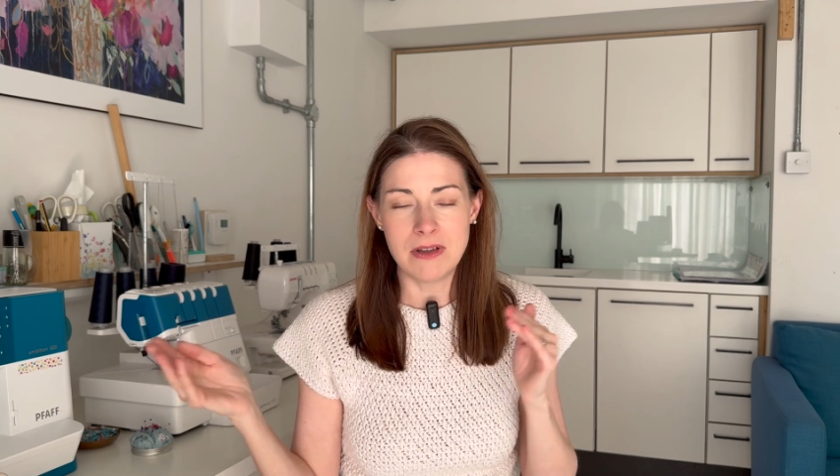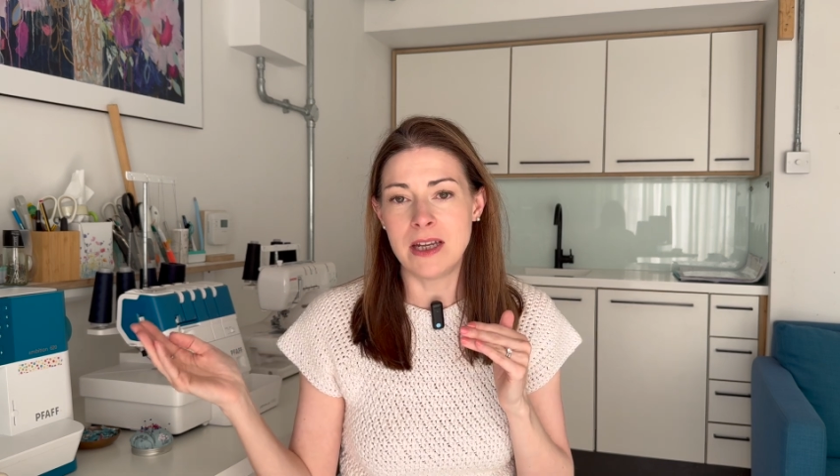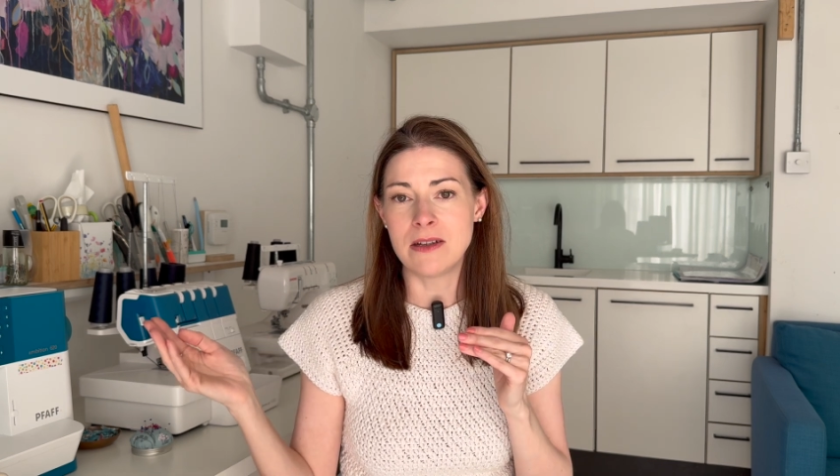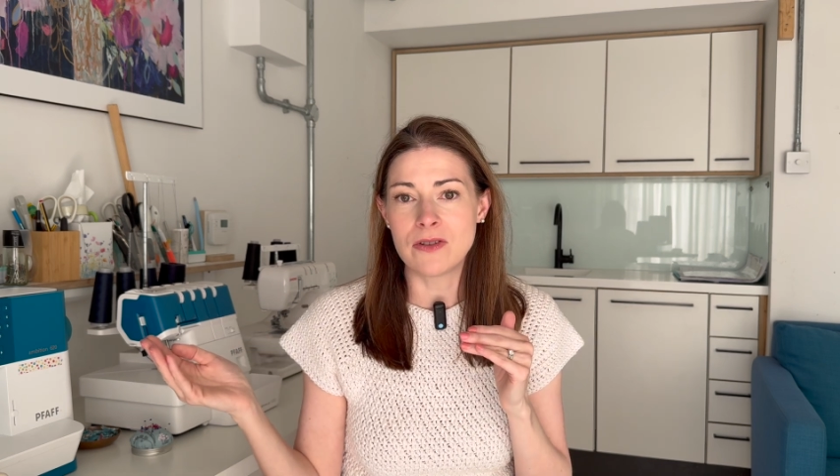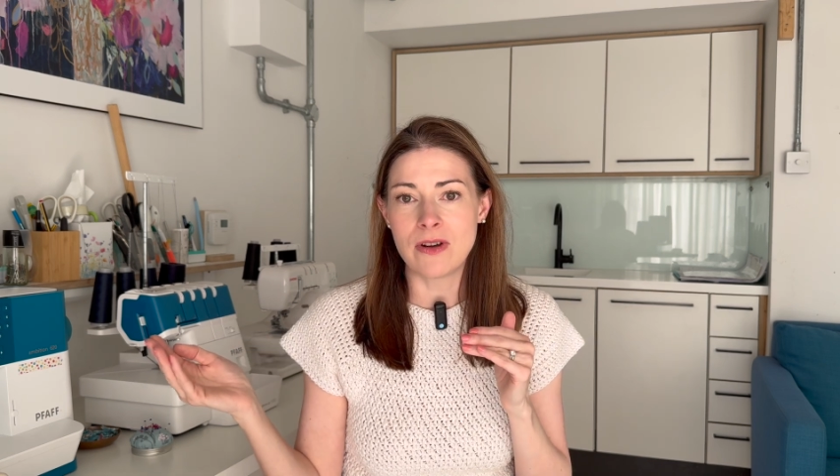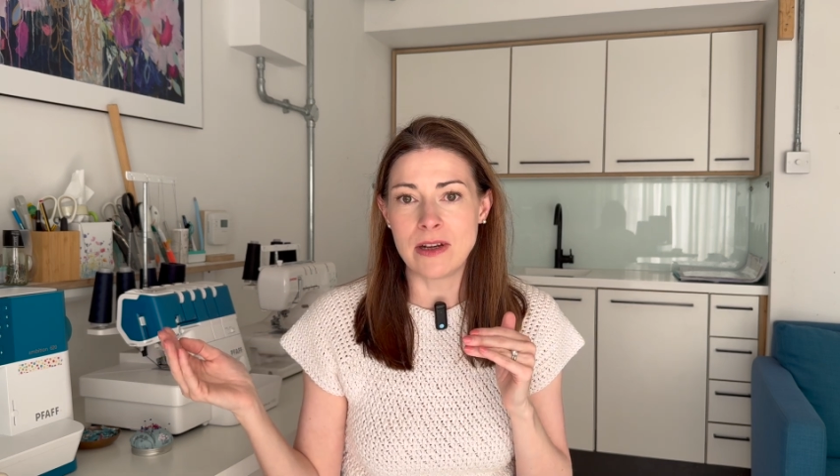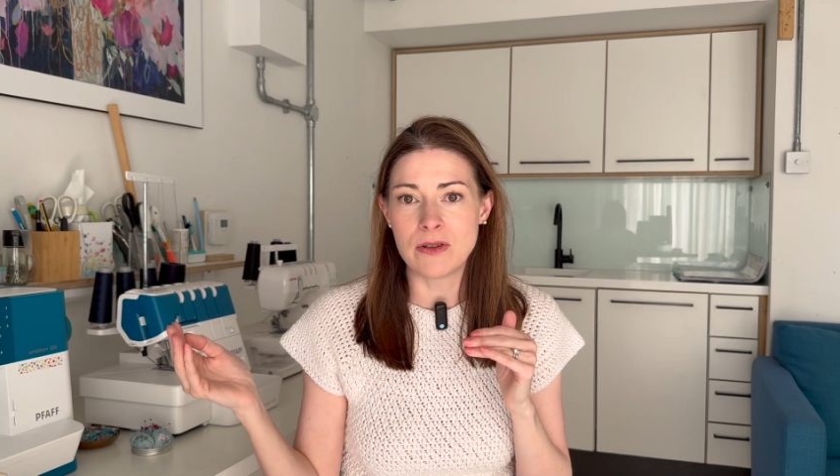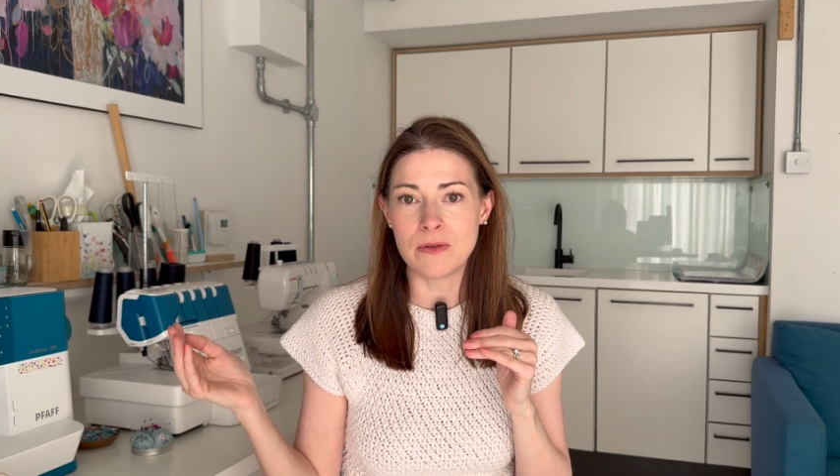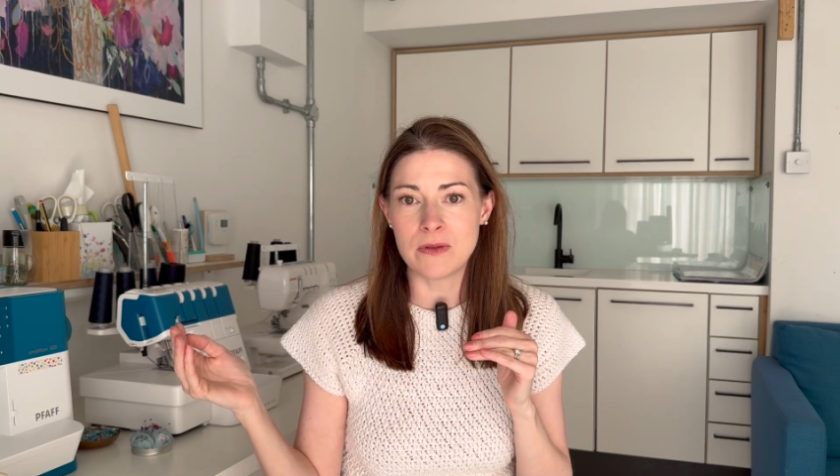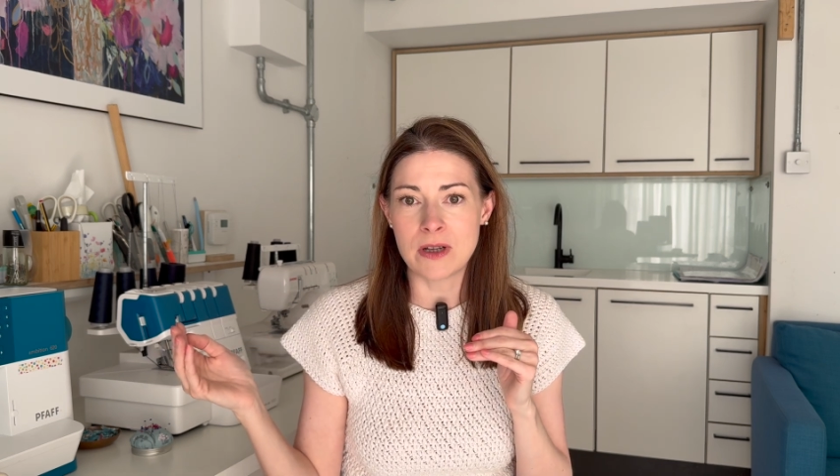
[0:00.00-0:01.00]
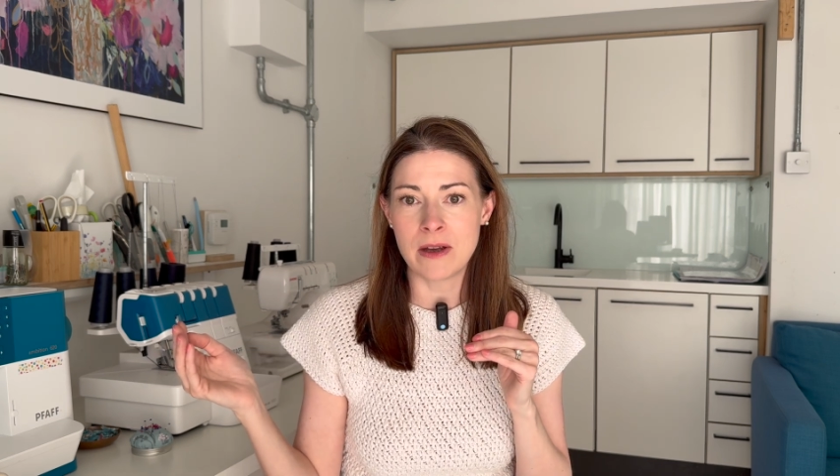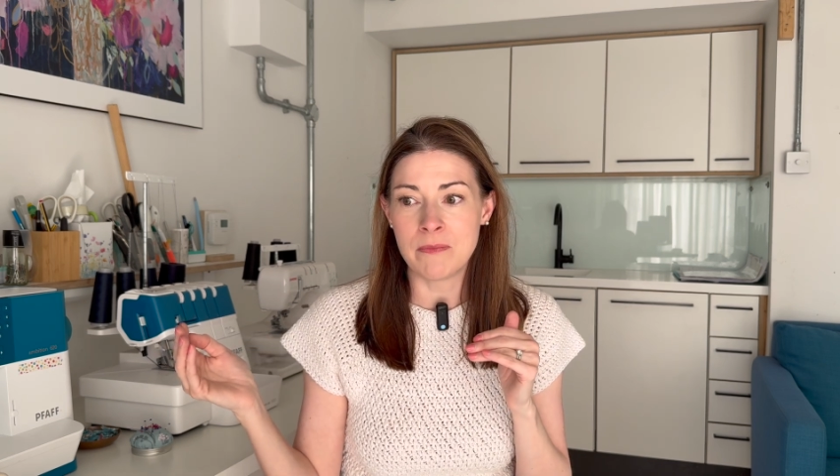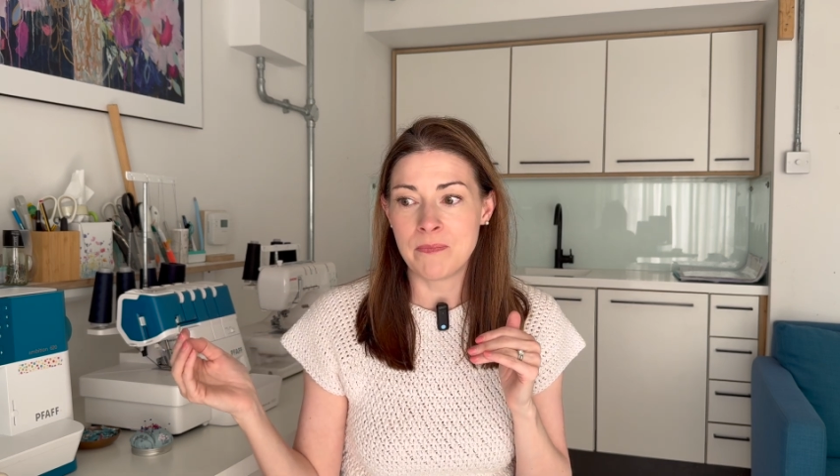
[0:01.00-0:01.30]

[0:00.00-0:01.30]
in a strange order.